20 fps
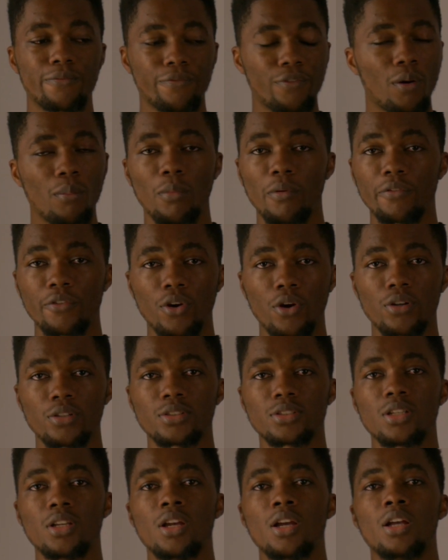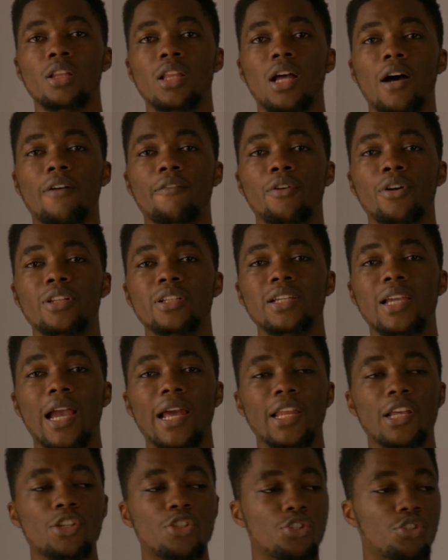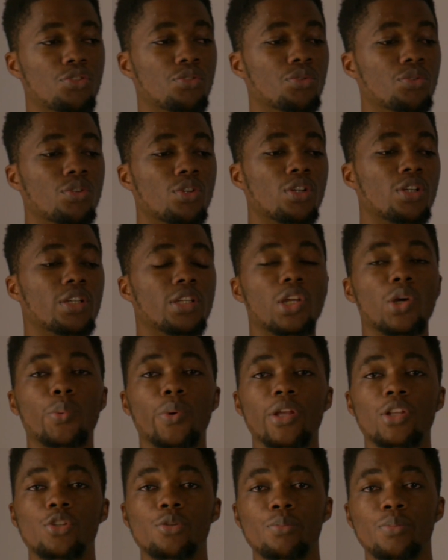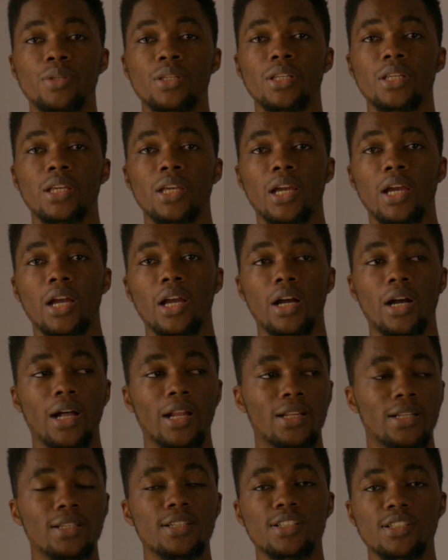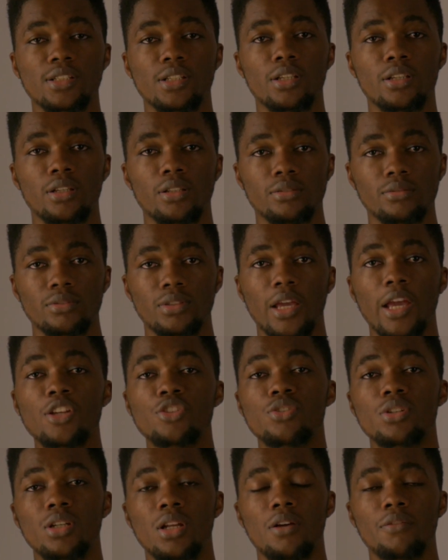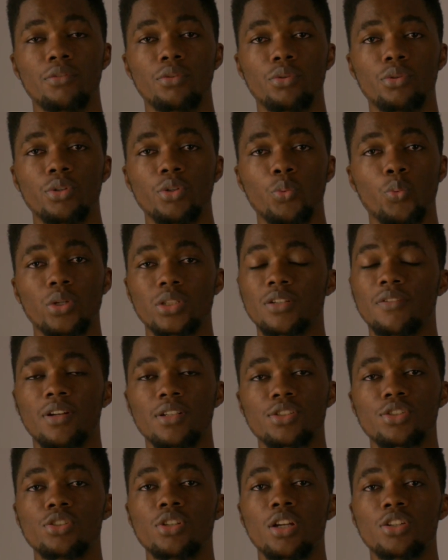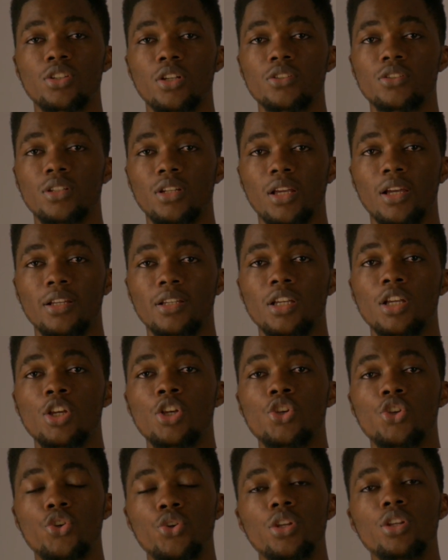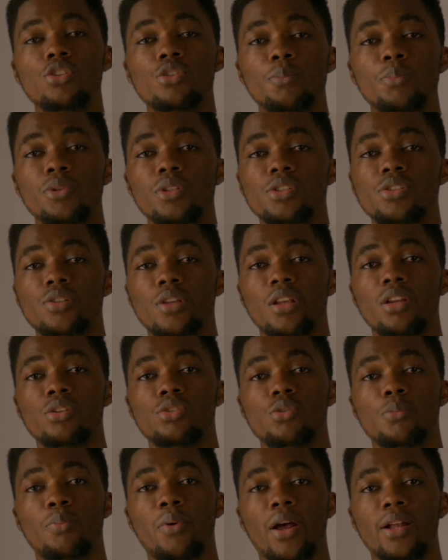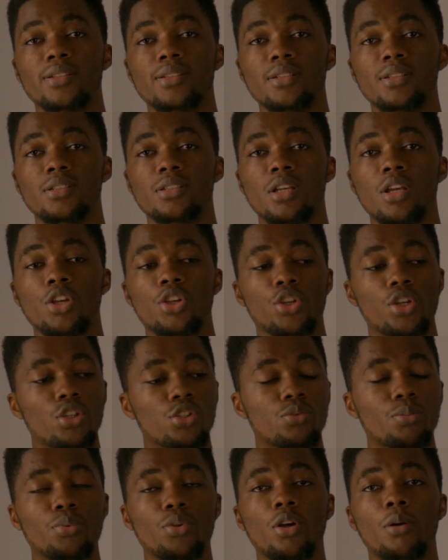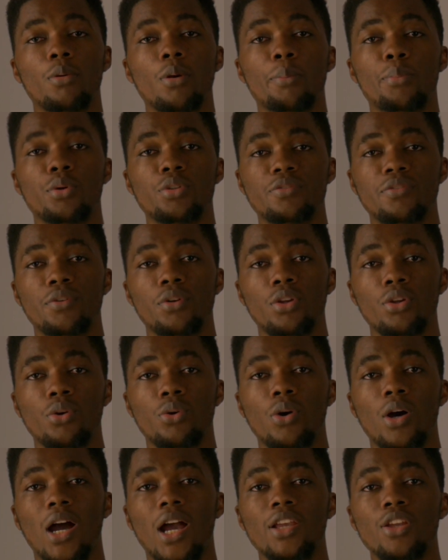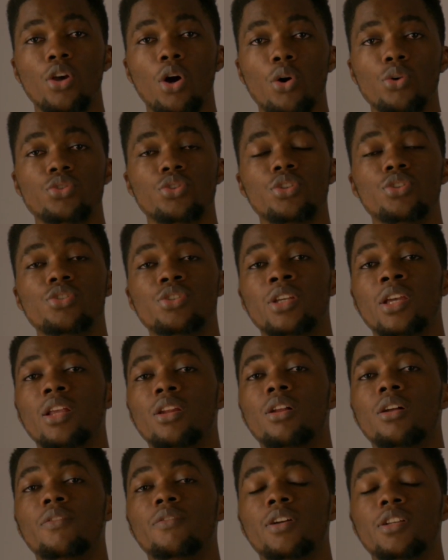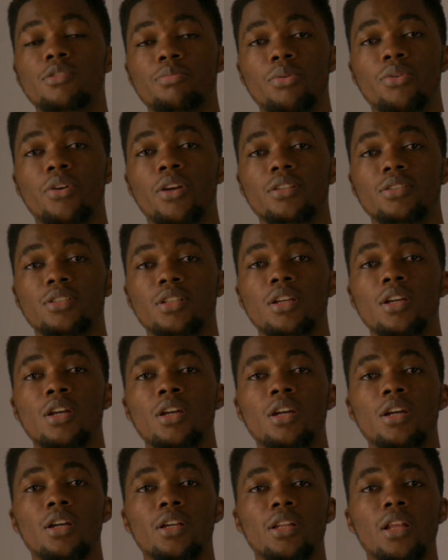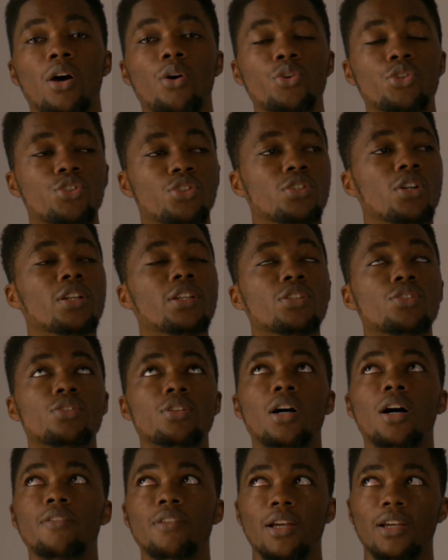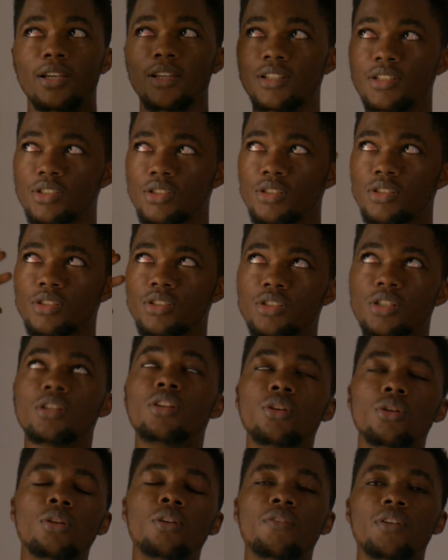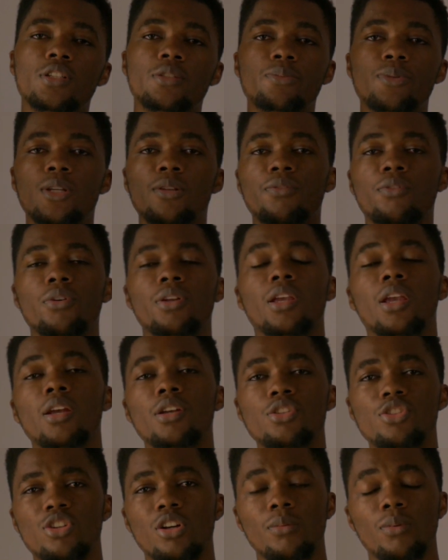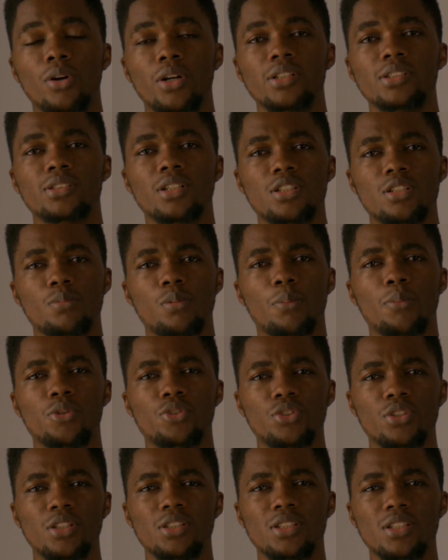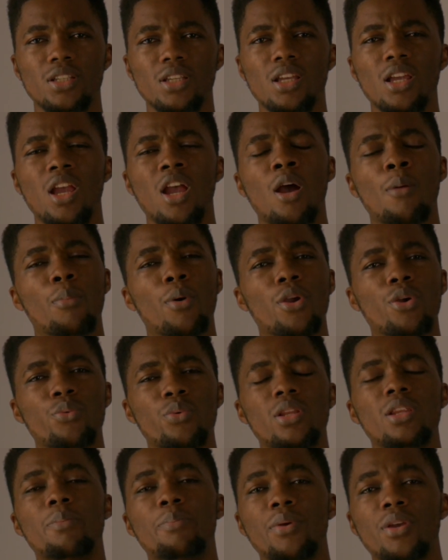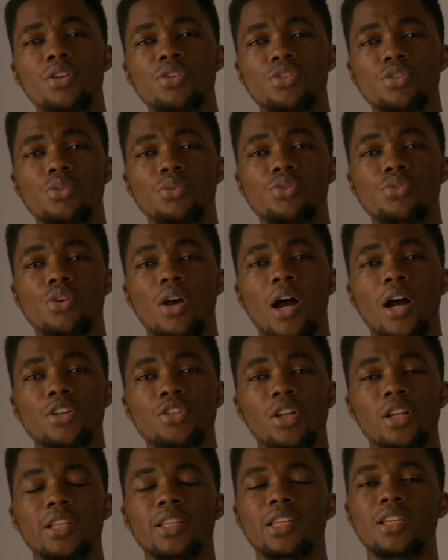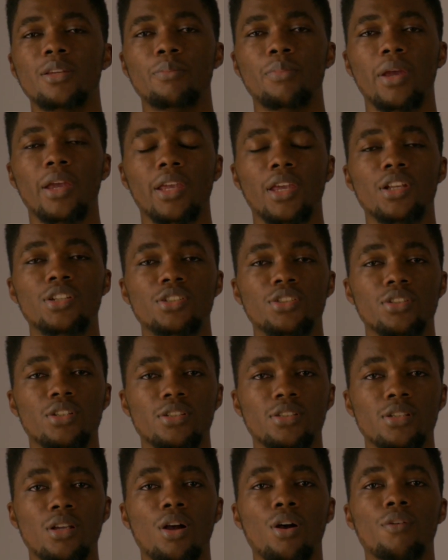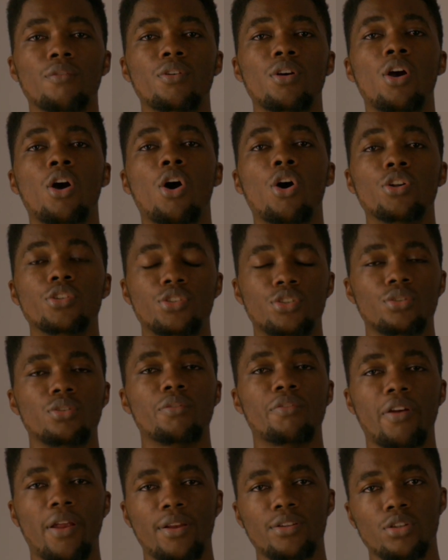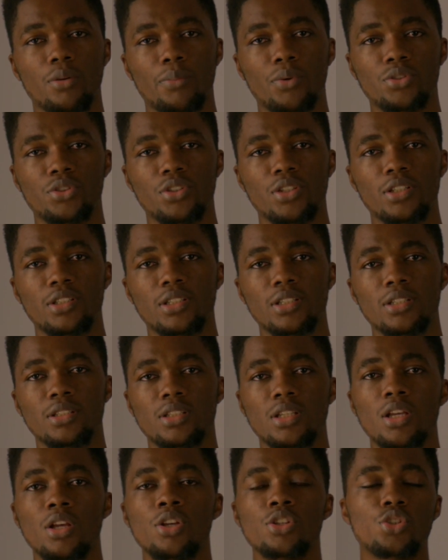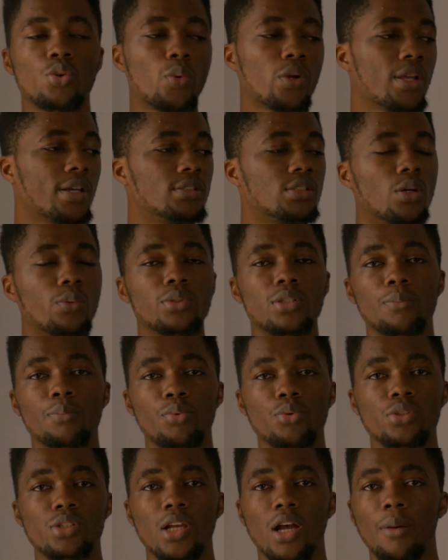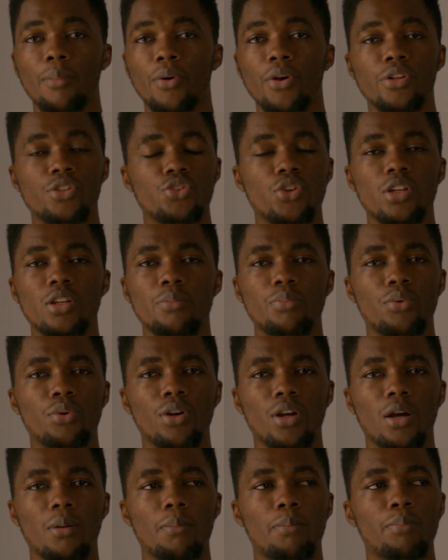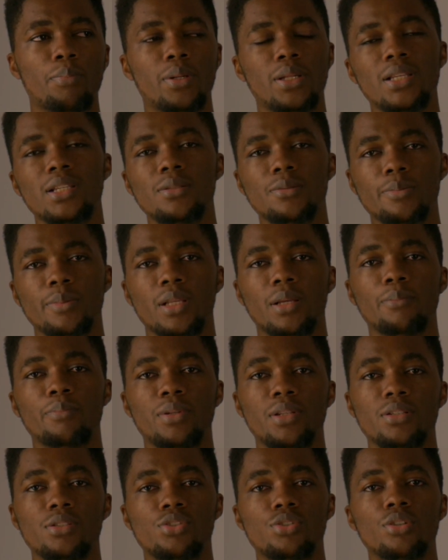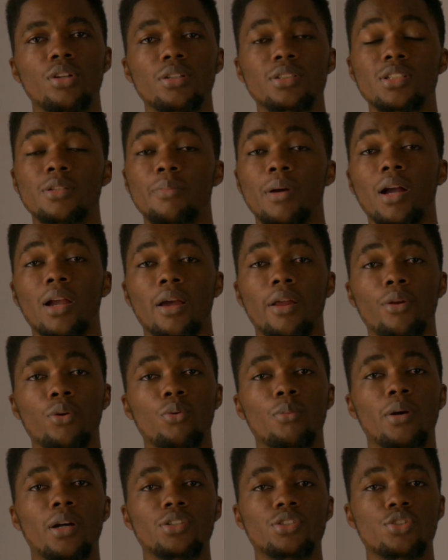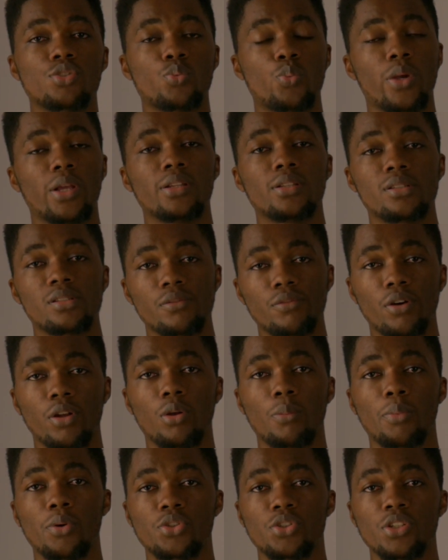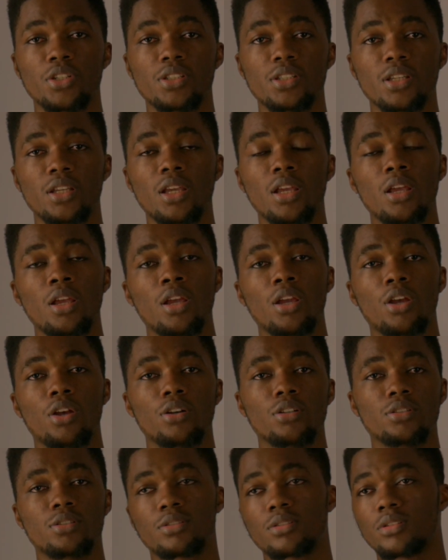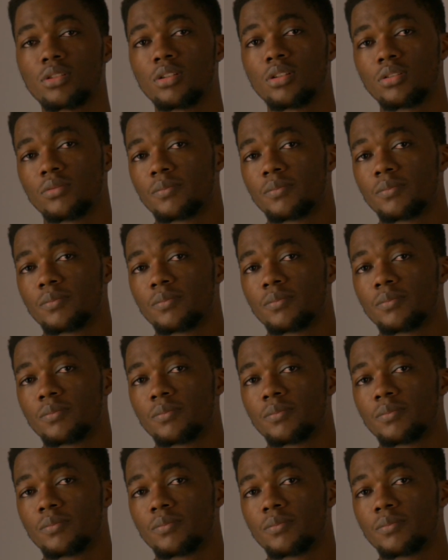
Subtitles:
form of course that have already guided you in a way to be at least entry level in whatever skill you're trying to learn, you need to put the skill into practice. You need to build up your portfolio and you also need to get a lot of experience. Now, you do not need to have like a shitload of experience before you get a job or an internship opportunity, but it really pays you to actually keep engaging yourself until you find these opportunities. So when you're done with a bootcamp or a training program, please do not sit back at home and just wait for an opportunity because,